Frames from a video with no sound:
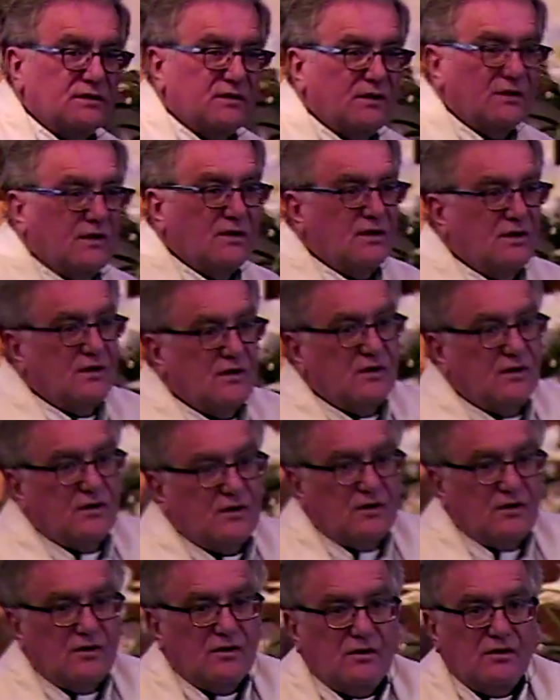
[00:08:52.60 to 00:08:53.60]

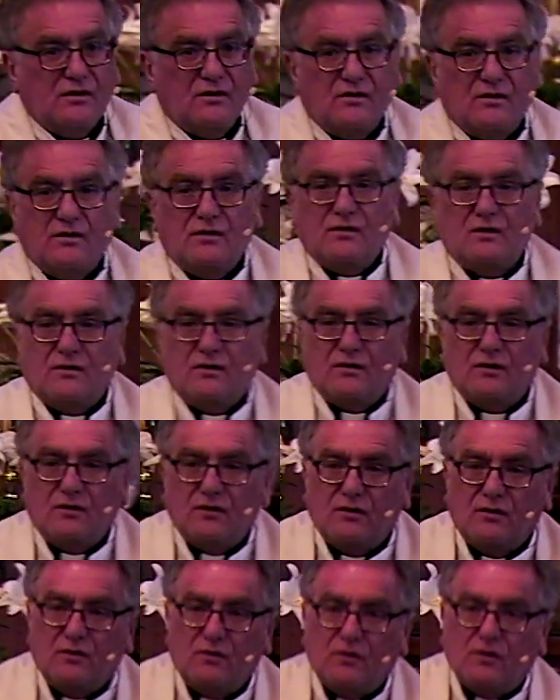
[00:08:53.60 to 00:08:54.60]

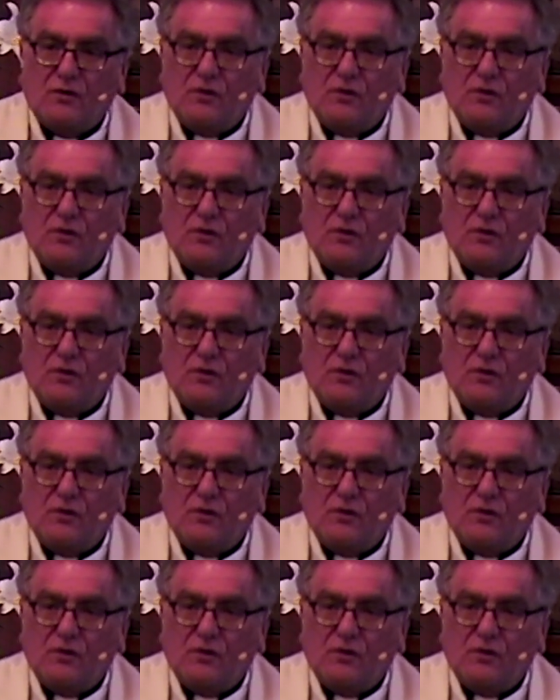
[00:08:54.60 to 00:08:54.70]
No one is speaking in this clip.